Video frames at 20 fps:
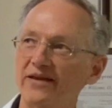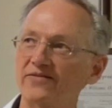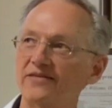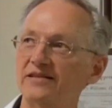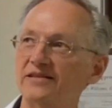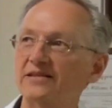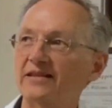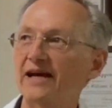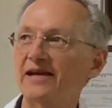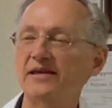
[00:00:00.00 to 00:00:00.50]
the
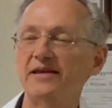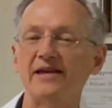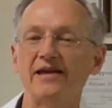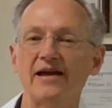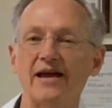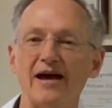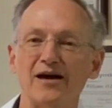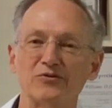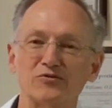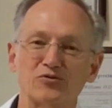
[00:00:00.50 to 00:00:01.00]
Dyke
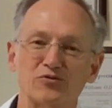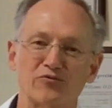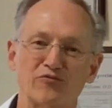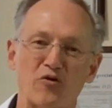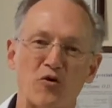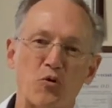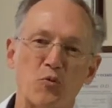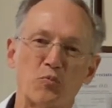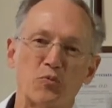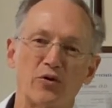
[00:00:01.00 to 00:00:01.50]
House of
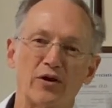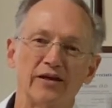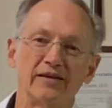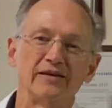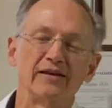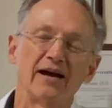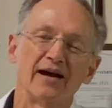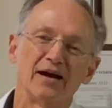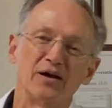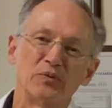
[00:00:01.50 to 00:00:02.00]
Hope right
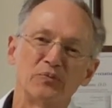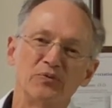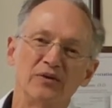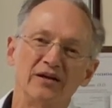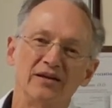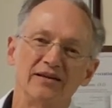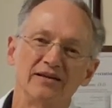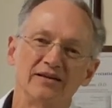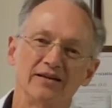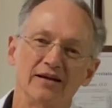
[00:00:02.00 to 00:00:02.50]
now,
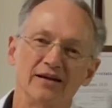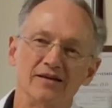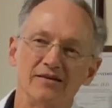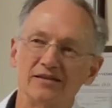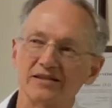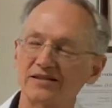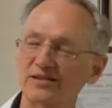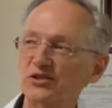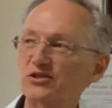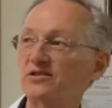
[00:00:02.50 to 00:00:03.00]
and
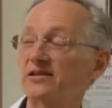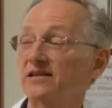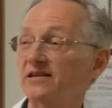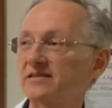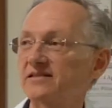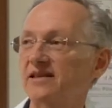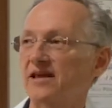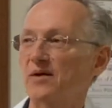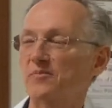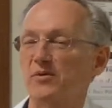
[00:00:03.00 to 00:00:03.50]
this is the
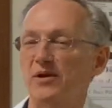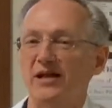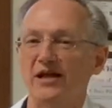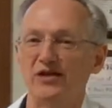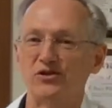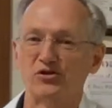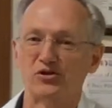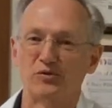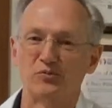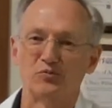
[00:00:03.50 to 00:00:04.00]

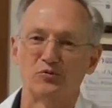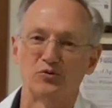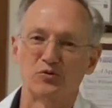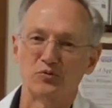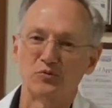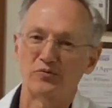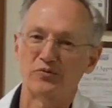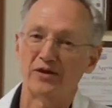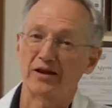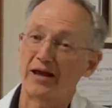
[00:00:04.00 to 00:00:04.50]
examination
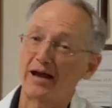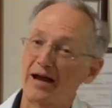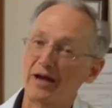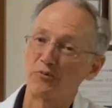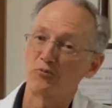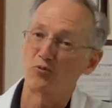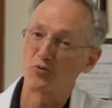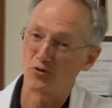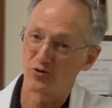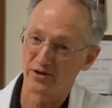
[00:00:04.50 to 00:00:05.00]
room that I
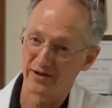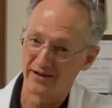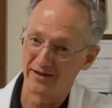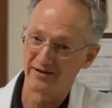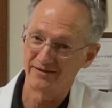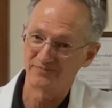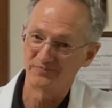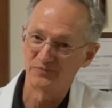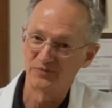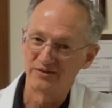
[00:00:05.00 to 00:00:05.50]
work
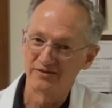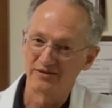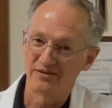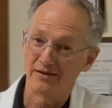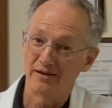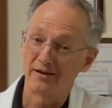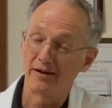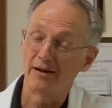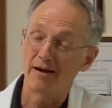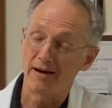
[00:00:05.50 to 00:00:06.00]
in,
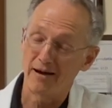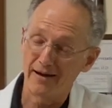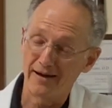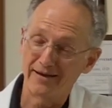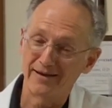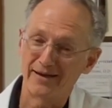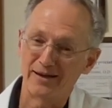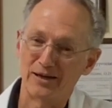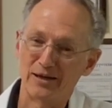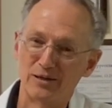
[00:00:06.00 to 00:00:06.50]
and I
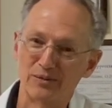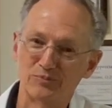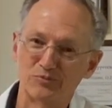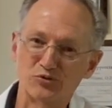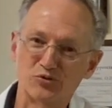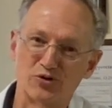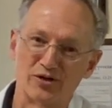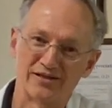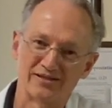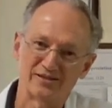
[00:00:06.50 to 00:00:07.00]
am
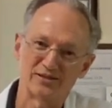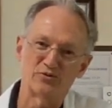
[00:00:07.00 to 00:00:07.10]
Tracy